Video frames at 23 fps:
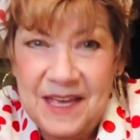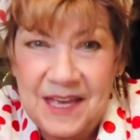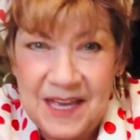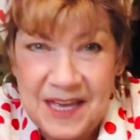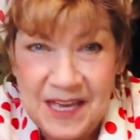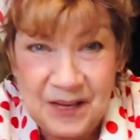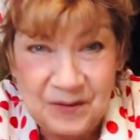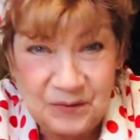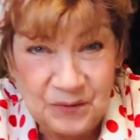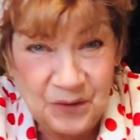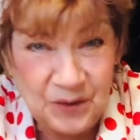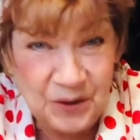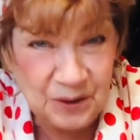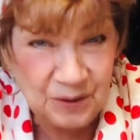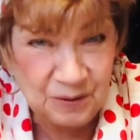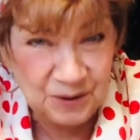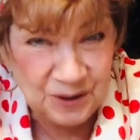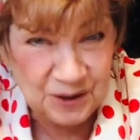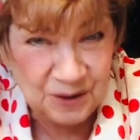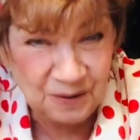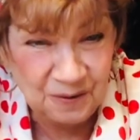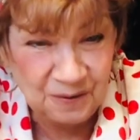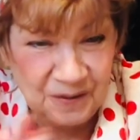in
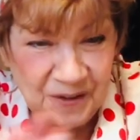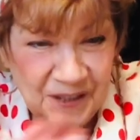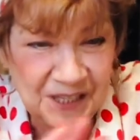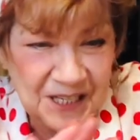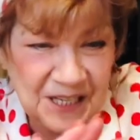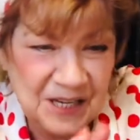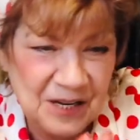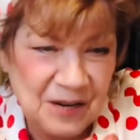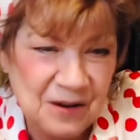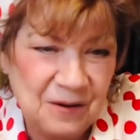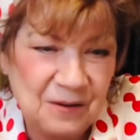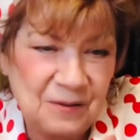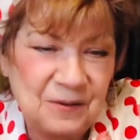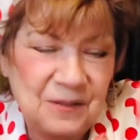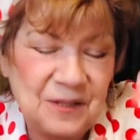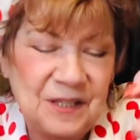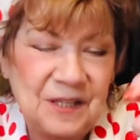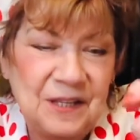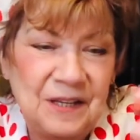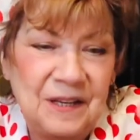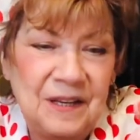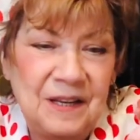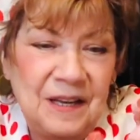future videos.
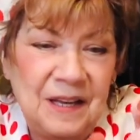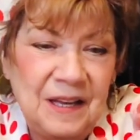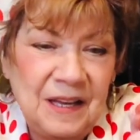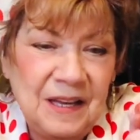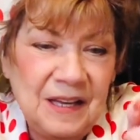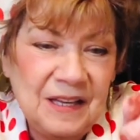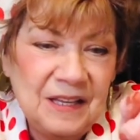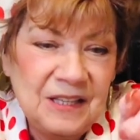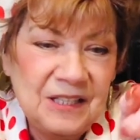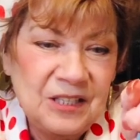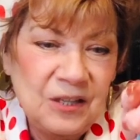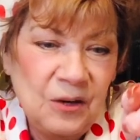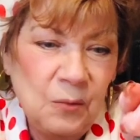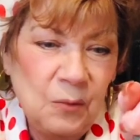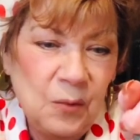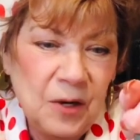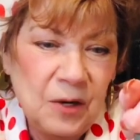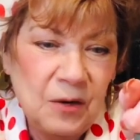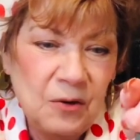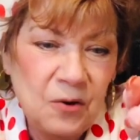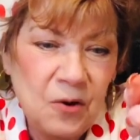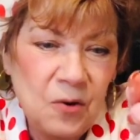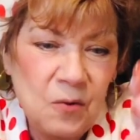So
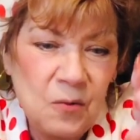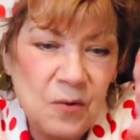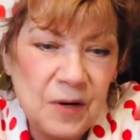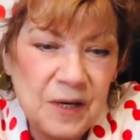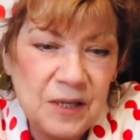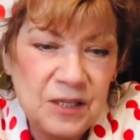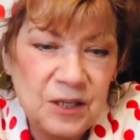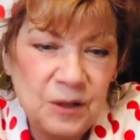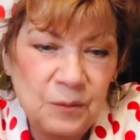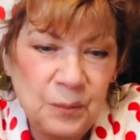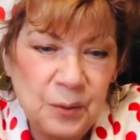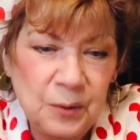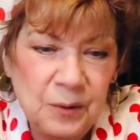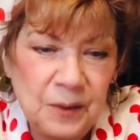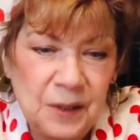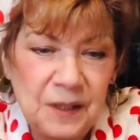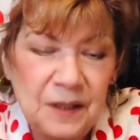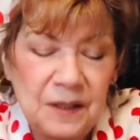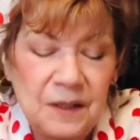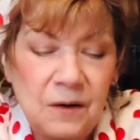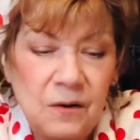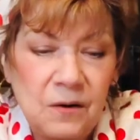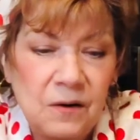we're going to
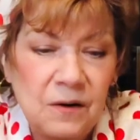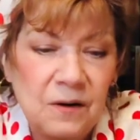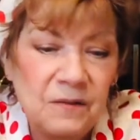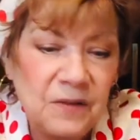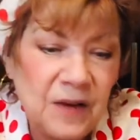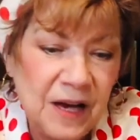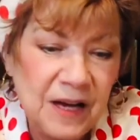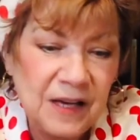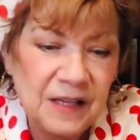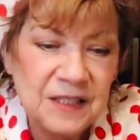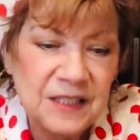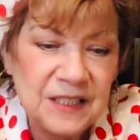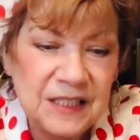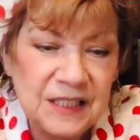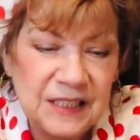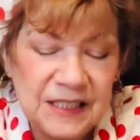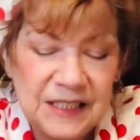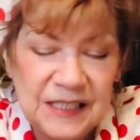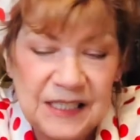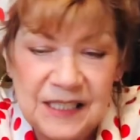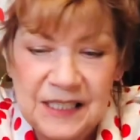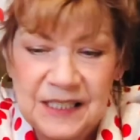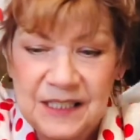put our
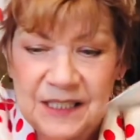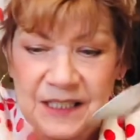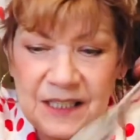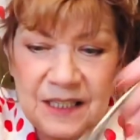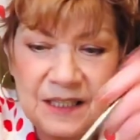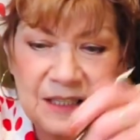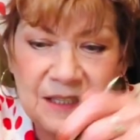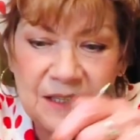Vaseline